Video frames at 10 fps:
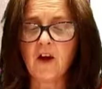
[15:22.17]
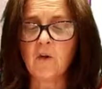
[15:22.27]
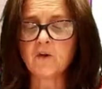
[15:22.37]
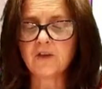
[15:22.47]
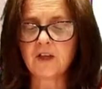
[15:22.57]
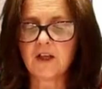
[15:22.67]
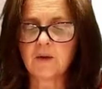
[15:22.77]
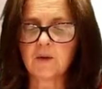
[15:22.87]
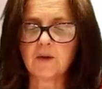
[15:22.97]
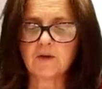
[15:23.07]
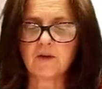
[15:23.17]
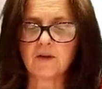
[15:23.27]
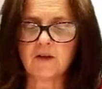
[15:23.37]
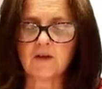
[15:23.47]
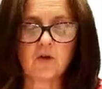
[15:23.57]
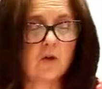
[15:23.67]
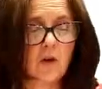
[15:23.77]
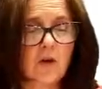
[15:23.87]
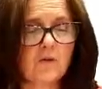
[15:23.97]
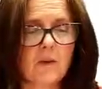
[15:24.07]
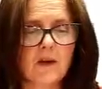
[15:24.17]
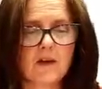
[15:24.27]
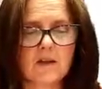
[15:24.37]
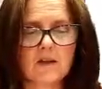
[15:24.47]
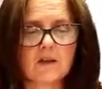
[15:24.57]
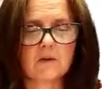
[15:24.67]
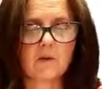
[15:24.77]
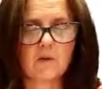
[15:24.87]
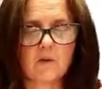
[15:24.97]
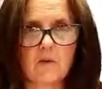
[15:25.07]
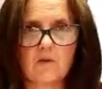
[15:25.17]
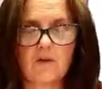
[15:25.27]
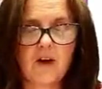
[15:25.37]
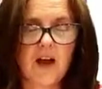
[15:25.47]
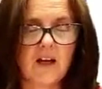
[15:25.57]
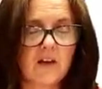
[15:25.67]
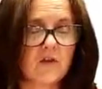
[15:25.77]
I was thinking when I was doing this, you could make this for an age.